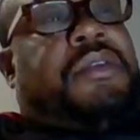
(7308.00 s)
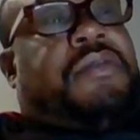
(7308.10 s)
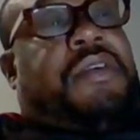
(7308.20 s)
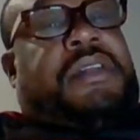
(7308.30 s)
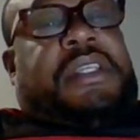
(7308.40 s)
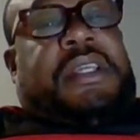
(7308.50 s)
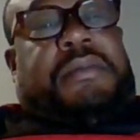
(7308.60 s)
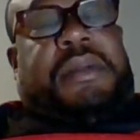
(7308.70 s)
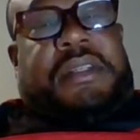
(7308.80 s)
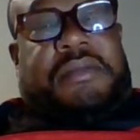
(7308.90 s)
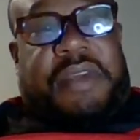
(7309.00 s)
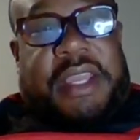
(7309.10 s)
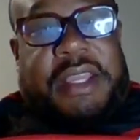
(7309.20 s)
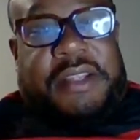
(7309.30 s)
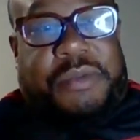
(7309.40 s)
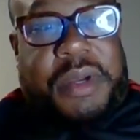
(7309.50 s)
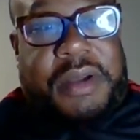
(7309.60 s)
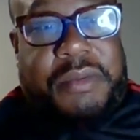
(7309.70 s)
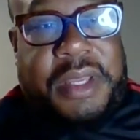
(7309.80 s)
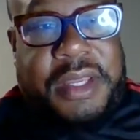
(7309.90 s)
University in Pennsylvania as
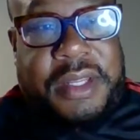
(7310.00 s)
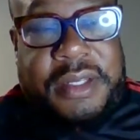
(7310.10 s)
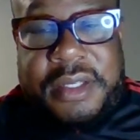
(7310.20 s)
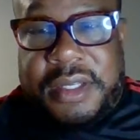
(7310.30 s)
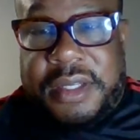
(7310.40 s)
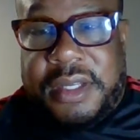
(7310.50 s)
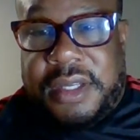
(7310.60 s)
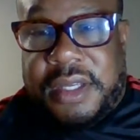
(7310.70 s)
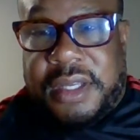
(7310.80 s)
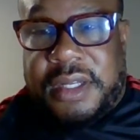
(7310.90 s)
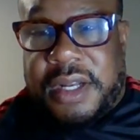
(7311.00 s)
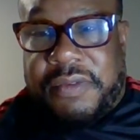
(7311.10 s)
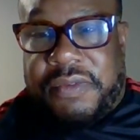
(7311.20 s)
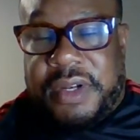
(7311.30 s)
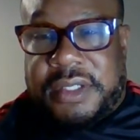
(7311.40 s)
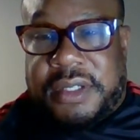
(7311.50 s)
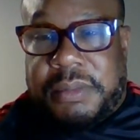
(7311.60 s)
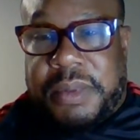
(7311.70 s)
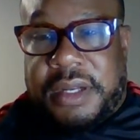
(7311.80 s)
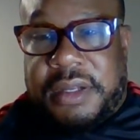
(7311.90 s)
well, man. And then I finished
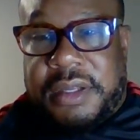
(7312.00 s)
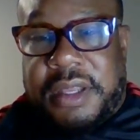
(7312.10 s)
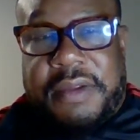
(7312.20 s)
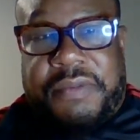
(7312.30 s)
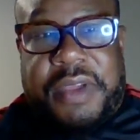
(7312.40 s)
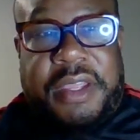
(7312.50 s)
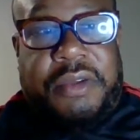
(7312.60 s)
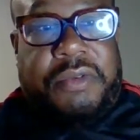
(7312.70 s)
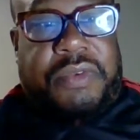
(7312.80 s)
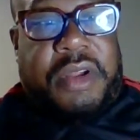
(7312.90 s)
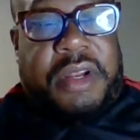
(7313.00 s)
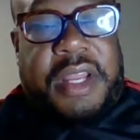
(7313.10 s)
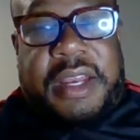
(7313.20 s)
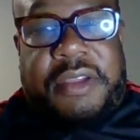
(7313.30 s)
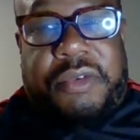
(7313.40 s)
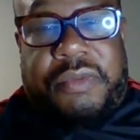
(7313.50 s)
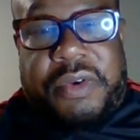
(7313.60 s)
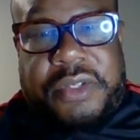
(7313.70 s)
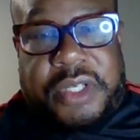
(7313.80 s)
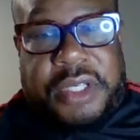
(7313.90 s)
up at FAU, Florida Atlantic
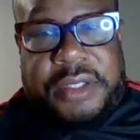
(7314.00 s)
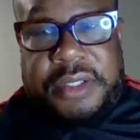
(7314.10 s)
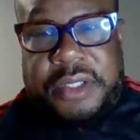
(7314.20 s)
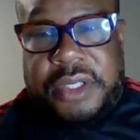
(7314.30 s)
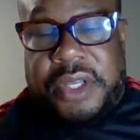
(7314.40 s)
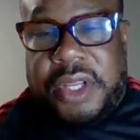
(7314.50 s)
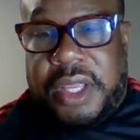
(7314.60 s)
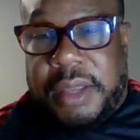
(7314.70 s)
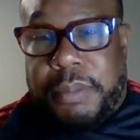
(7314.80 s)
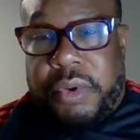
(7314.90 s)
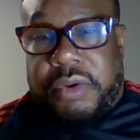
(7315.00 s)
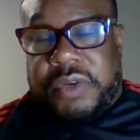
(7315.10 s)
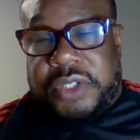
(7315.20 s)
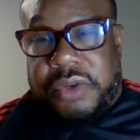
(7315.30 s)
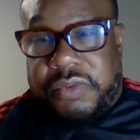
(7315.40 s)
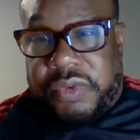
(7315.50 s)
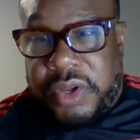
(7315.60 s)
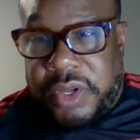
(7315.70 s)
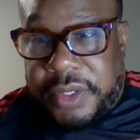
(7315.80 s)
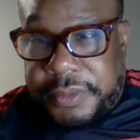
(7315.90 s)
University in Boca Raton,
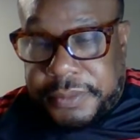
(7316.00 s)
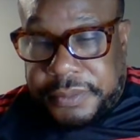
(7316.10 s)
Florida.